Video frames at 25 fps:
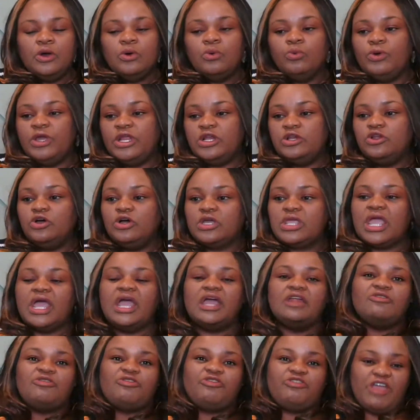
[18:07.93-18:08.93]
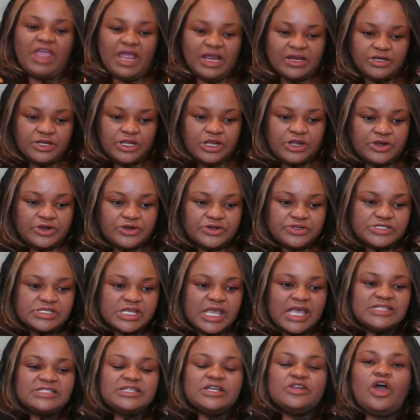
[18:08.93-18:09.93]
We look at failures
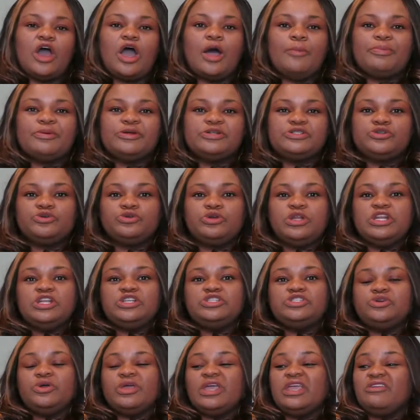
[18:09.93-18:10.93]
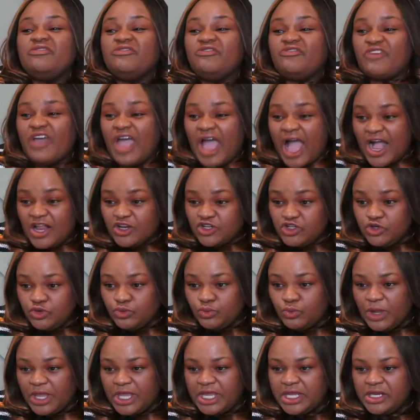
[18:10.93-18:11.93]
as an opportunity to
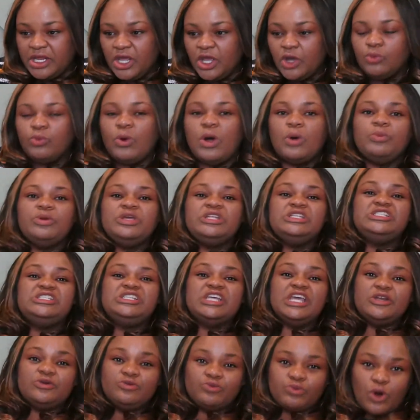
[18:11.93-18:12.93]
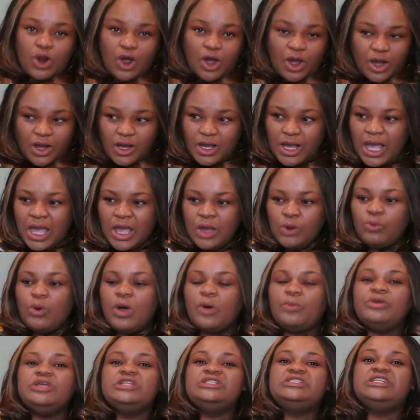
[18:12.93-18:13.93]
evaluate what we did wrong,
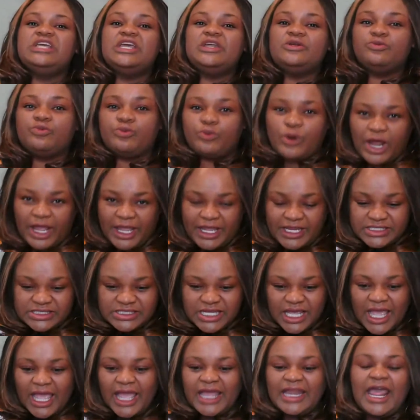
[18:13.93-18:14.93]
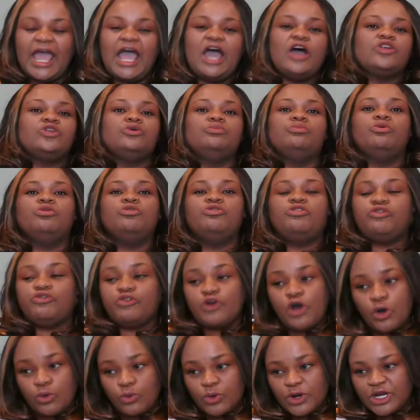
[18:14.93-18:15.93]
what we did right, and how to move
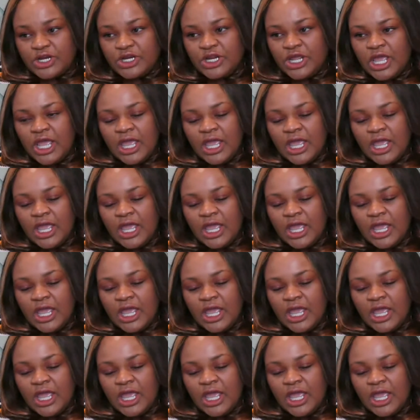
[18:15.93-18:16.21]
forward.